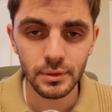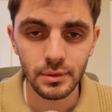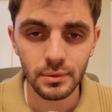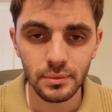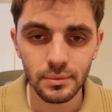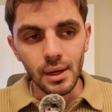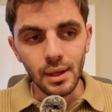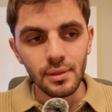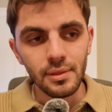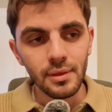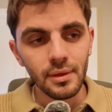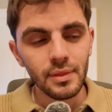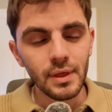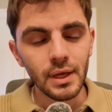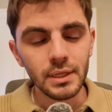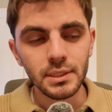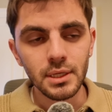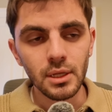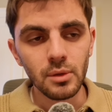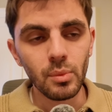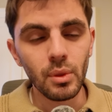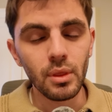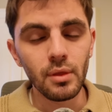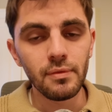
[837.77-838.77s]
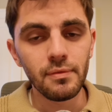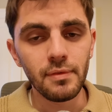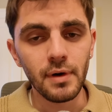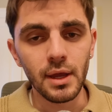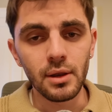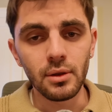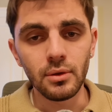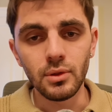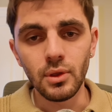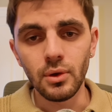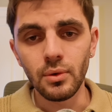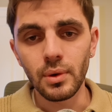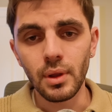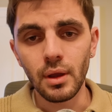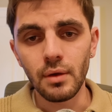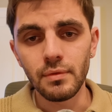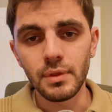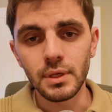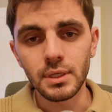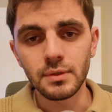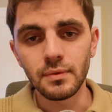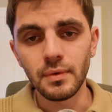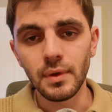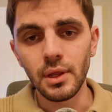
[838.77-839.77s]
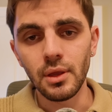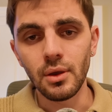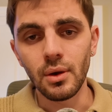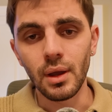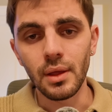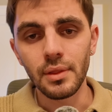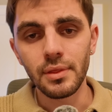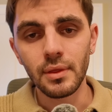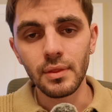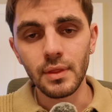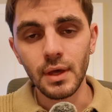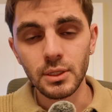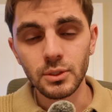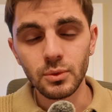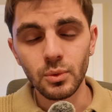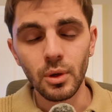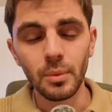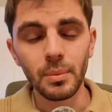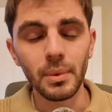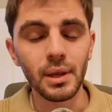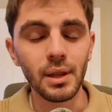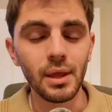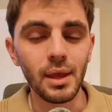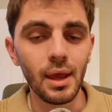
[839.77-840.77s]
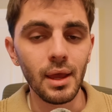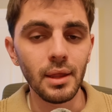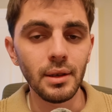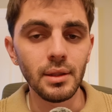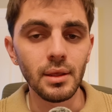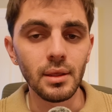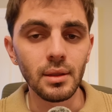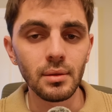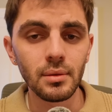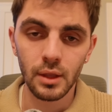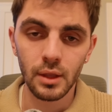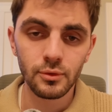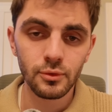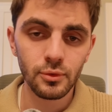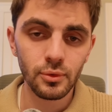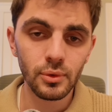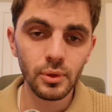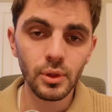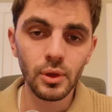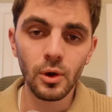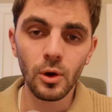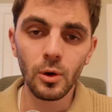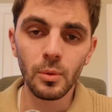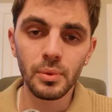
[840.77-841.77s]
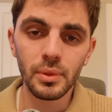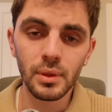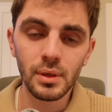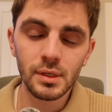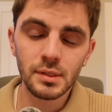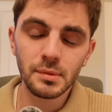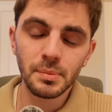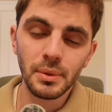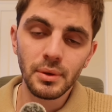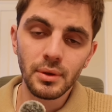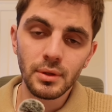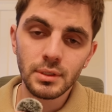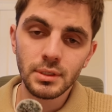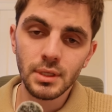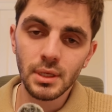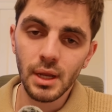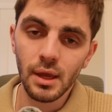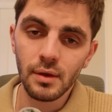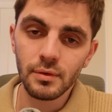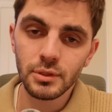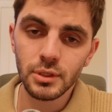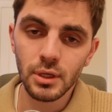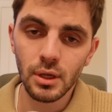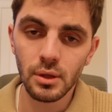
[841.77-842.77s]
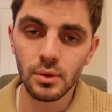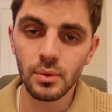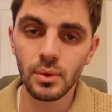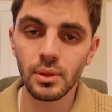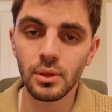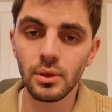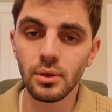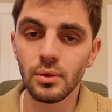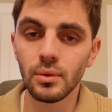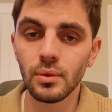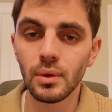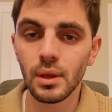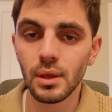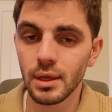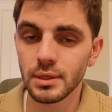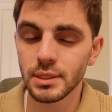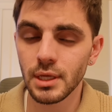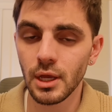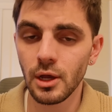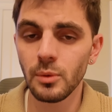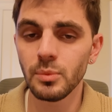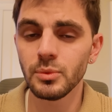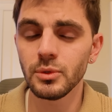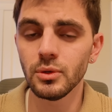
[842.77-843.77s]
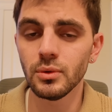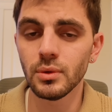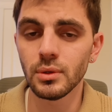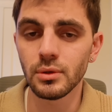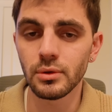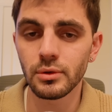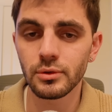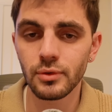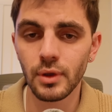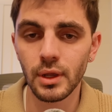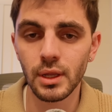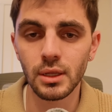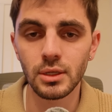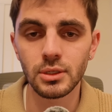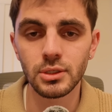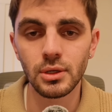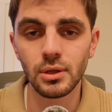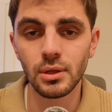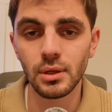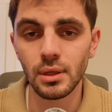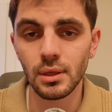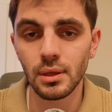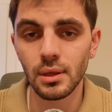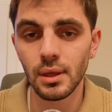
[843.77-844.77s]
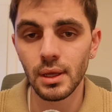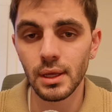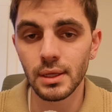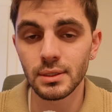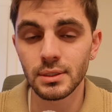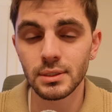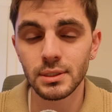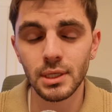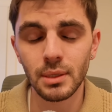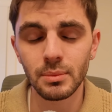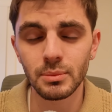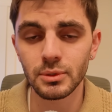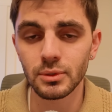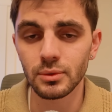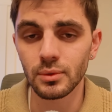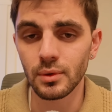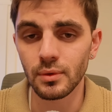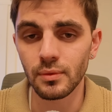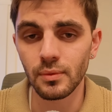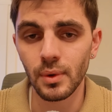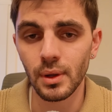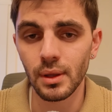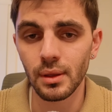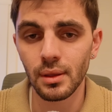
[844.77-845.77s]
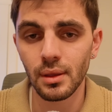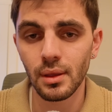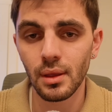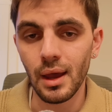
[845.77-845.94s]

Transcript: And I think that's going to be the final note of this video. I think that's where I'm going to end I truly hope the experience that I've shared with you has helped you in your trading journey in some sort of way.